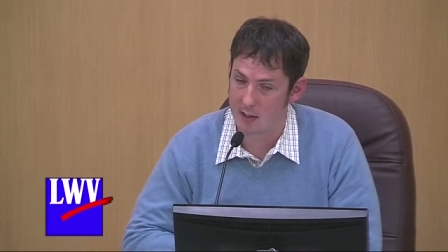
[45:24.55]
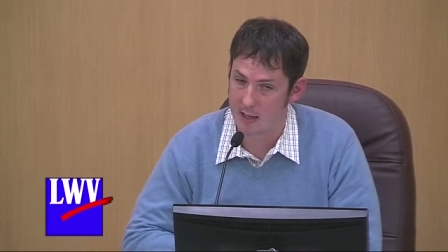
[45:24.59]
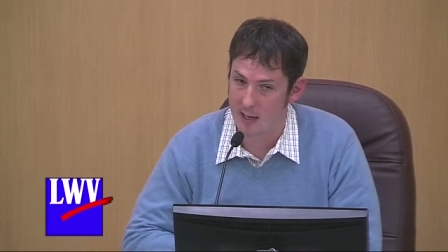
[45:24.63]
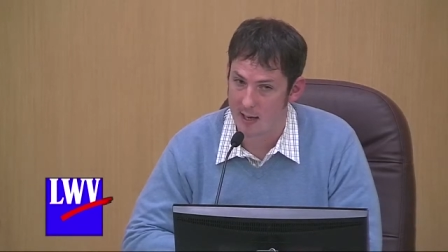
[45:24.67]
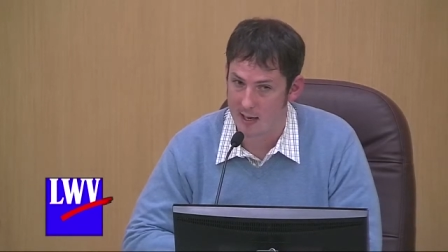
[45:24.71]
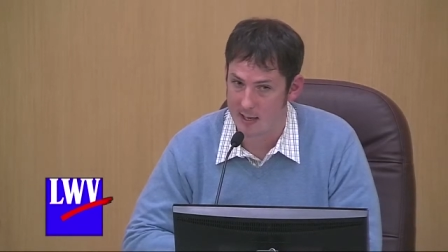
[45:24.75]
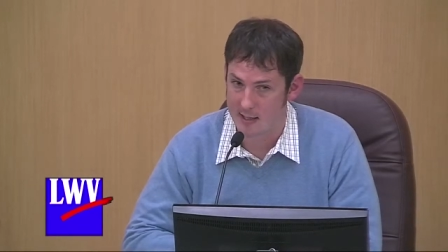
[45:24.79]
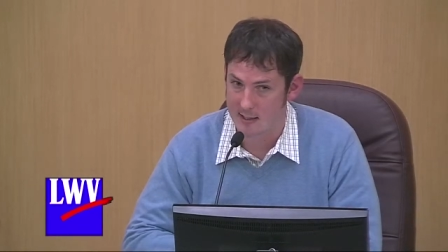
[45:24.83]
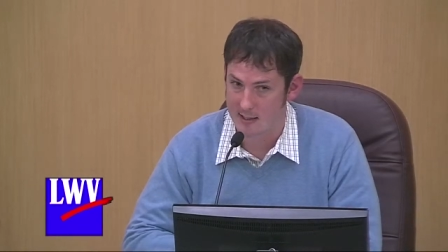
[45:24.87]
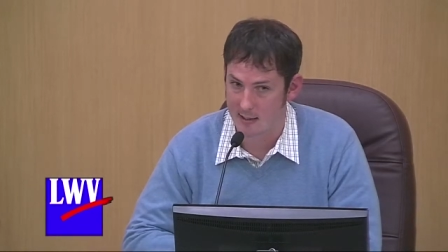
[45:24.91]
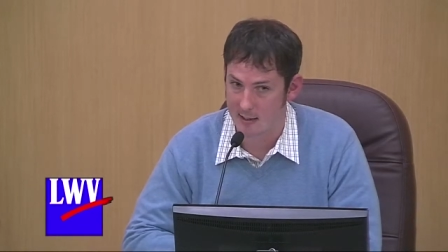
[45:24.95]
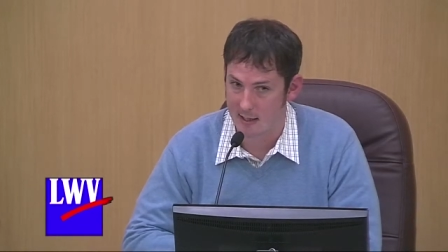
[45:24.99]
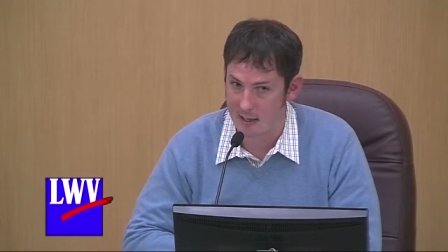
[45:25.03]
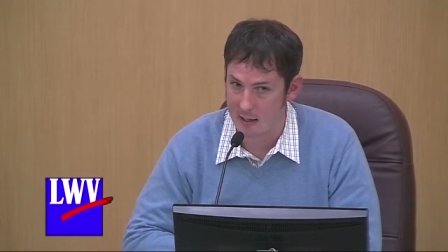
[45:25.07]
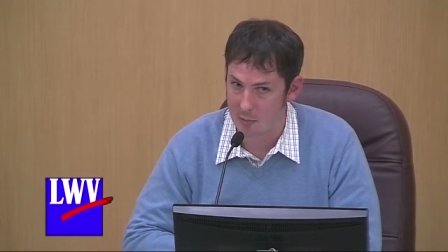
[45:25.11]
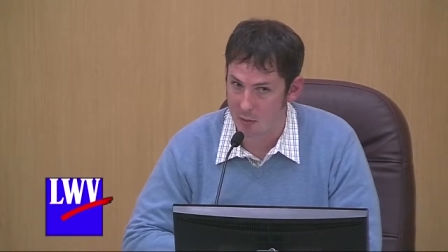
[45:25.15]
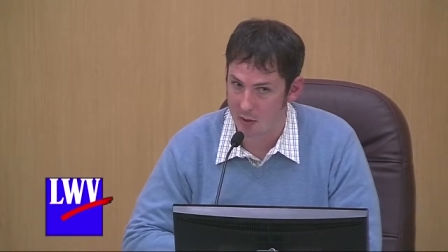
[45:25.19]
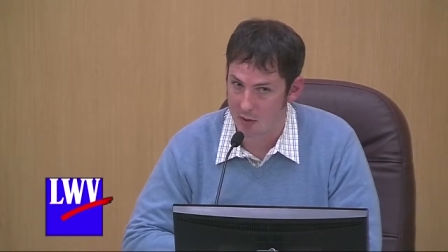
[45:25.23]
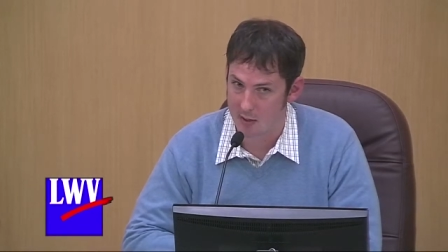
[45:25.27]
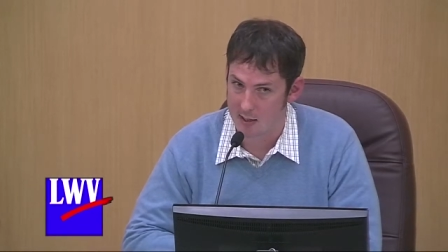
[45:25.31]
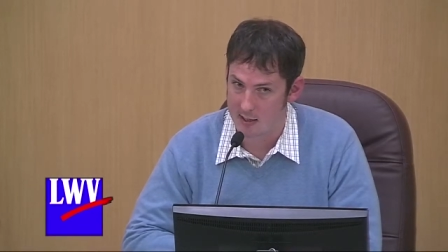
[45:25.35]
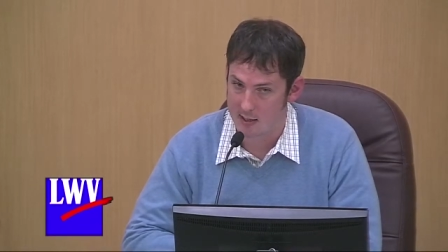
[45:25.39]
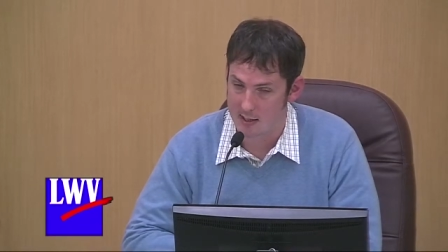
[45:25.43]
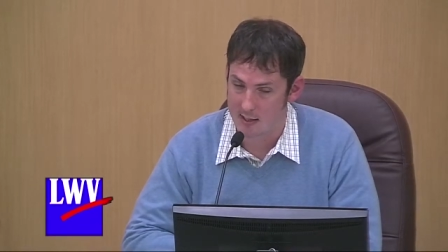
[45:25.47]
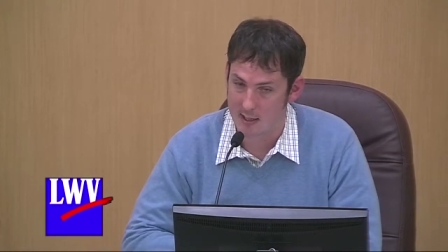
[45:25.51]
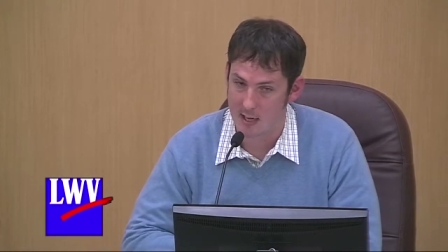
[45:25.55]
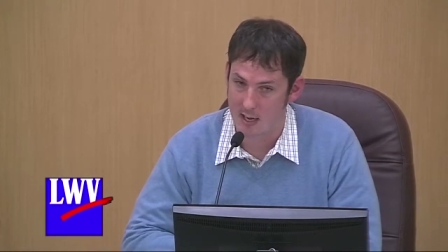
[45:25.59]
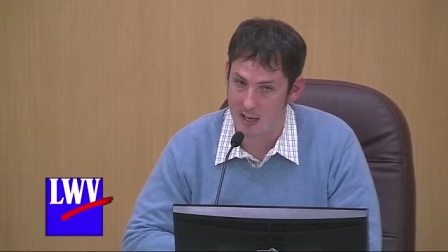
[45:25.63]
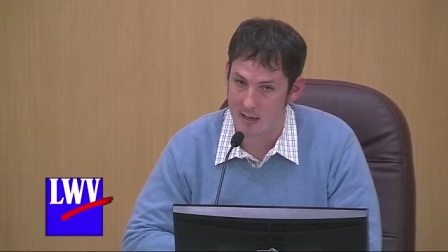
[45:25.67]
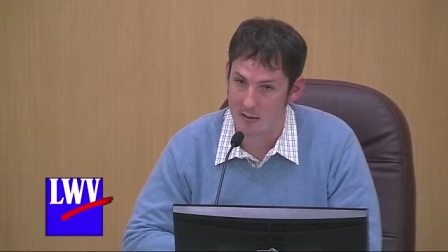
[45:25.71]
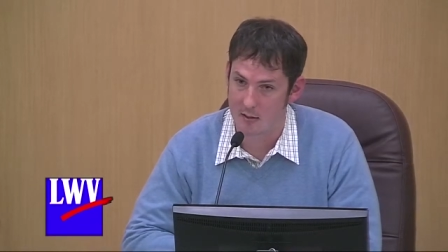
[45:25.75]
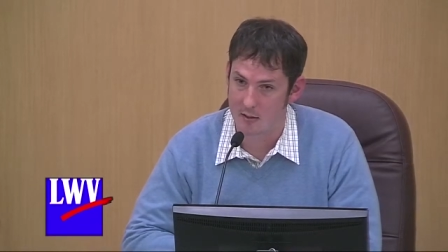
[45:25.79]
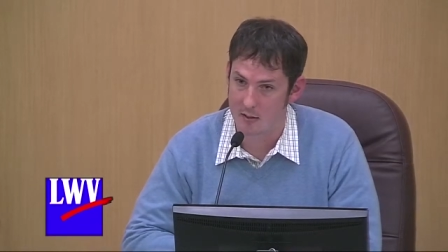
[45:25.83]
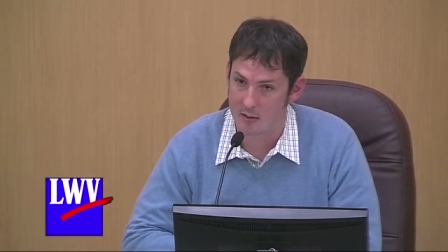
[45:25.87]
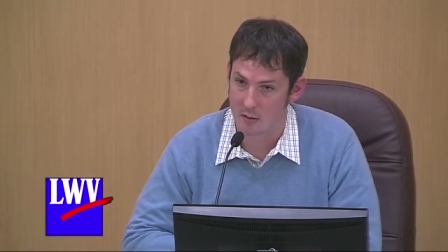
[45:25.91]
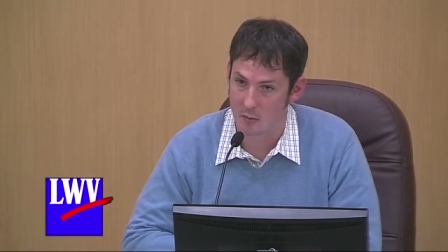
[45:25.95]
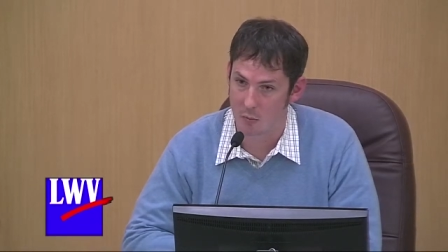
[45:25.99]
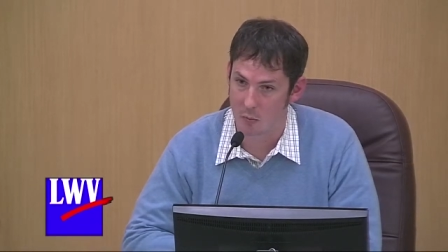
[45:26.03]
that has labeling
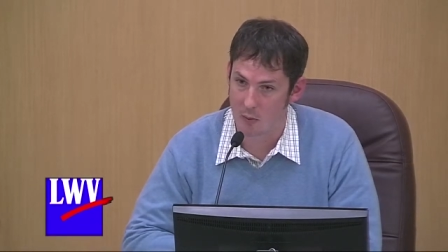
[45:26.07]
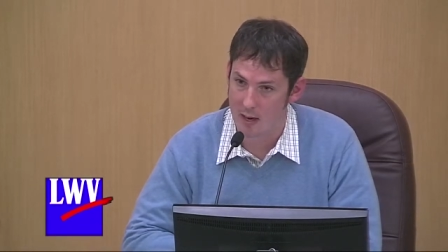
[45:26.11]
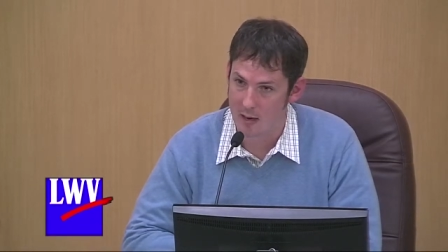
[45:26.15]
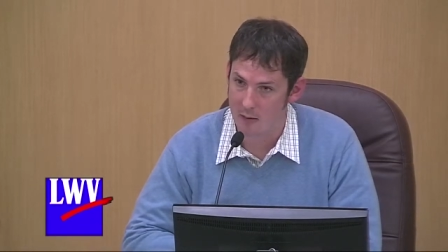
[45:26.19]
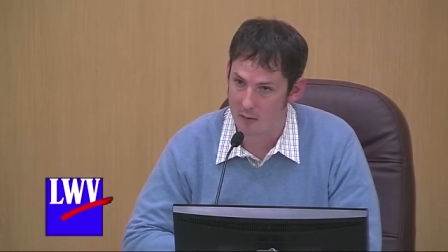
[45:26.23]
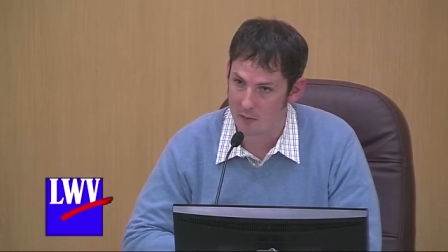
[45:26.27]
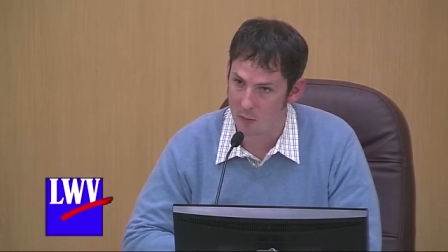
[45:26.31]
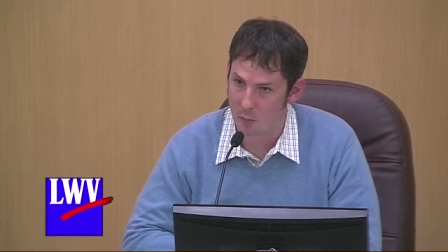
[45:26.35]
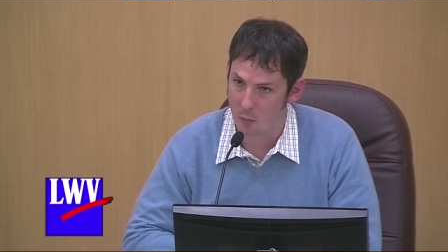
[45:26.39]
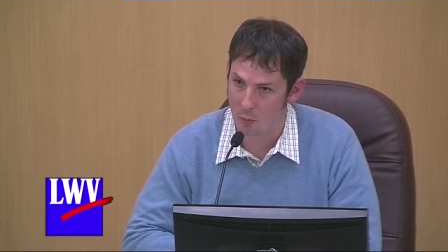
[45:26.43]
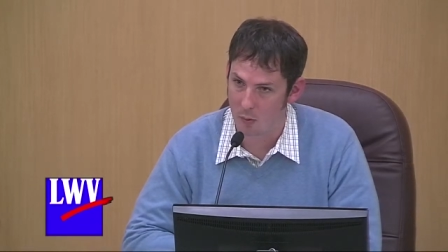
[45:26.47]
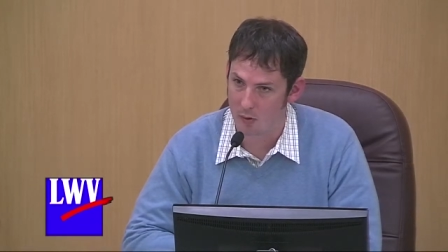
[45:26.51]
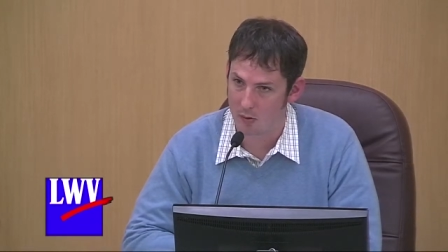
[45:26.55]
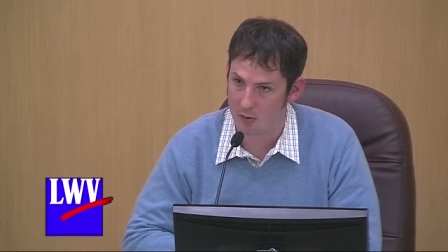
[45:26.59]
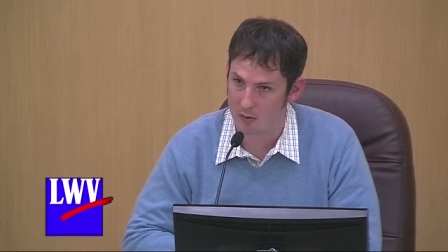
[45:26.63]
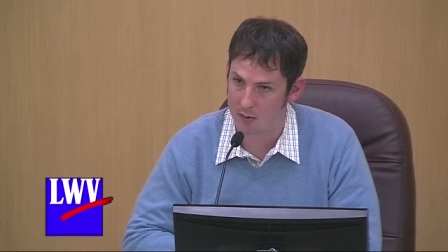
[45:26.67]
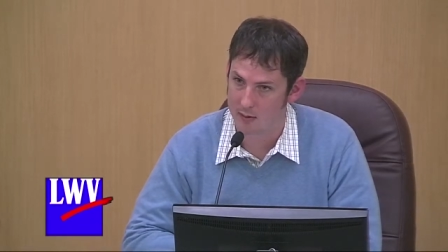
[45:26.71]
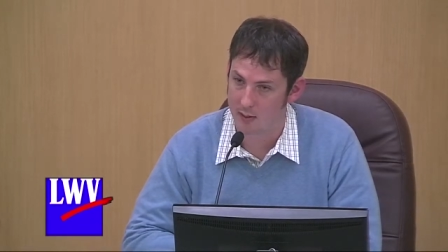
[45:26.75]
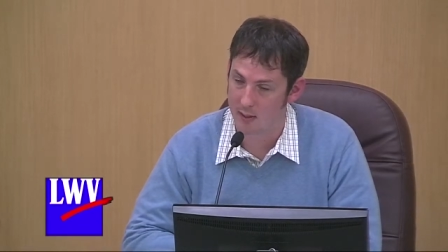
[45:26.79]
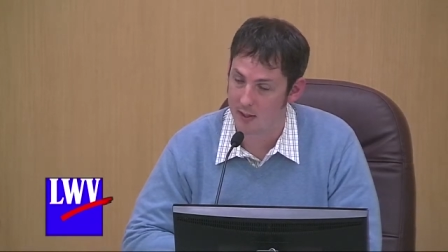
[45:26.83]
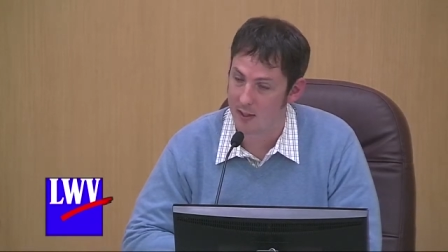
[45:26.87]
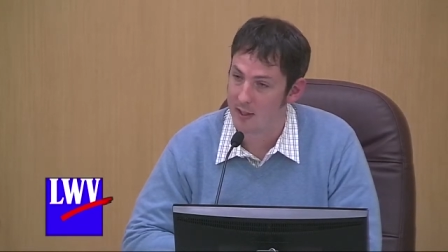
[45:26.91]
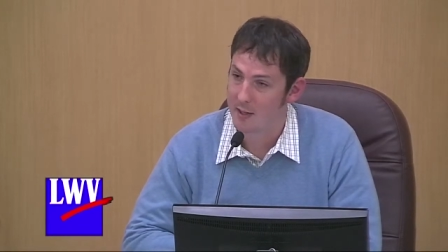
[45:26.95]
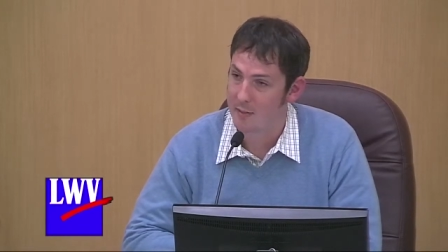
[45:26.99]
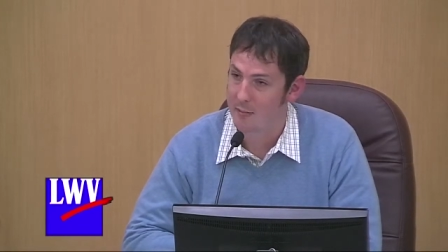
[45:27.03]
standards around the world